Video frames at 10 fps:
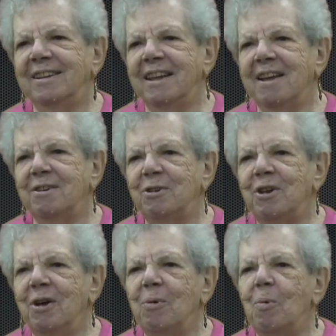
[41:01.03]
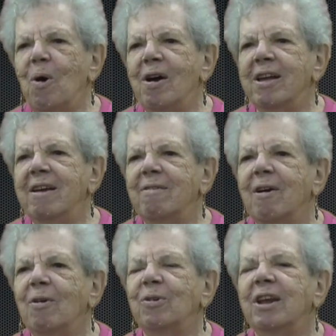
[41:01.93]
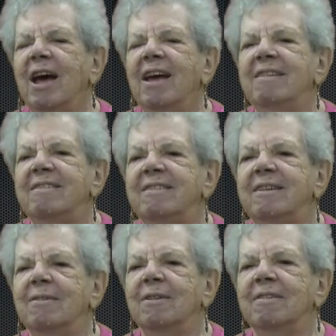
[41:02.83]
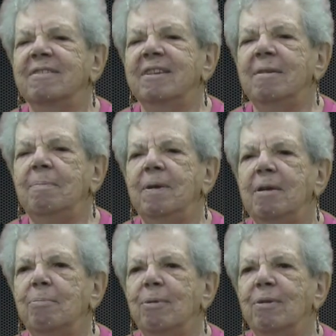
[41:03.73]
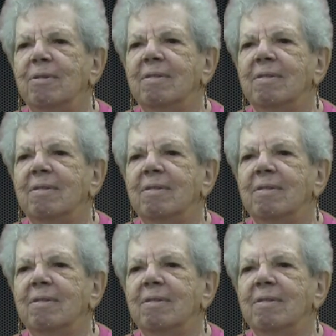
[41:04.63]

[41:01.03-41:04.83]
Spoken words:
that walking route. I still see people.